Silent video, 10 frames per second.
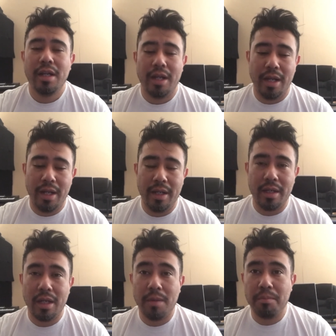And
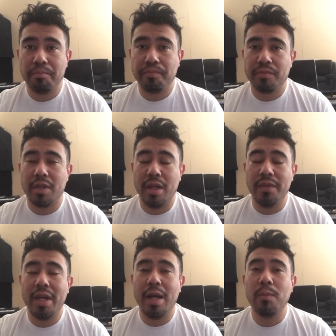um, and
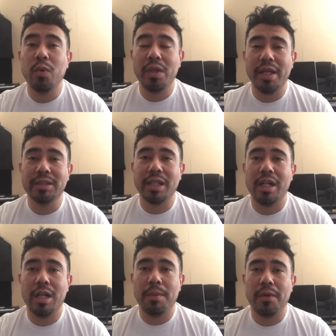yeah, I'm really
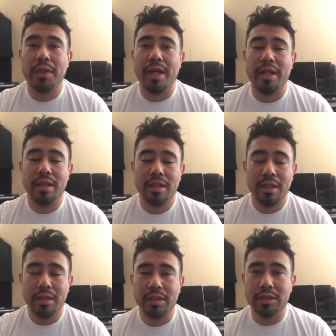excited about that
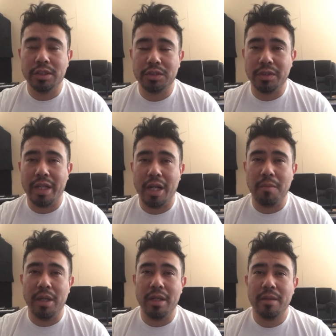decision that I
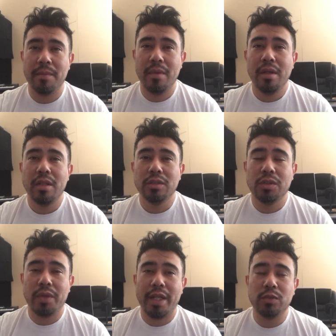made. So
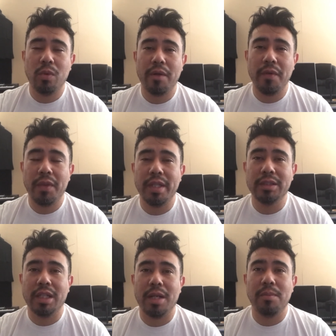that's one of the things
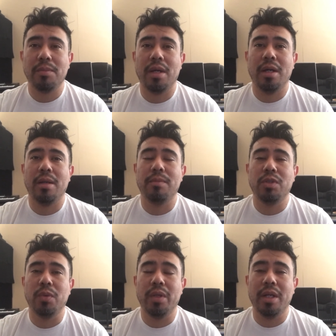that I'm um,
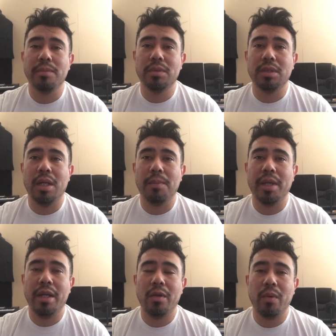doing. I'm I'm
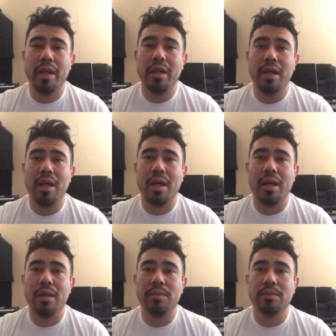getting ready
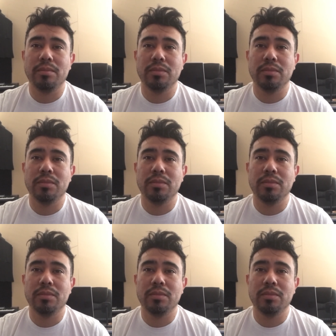um,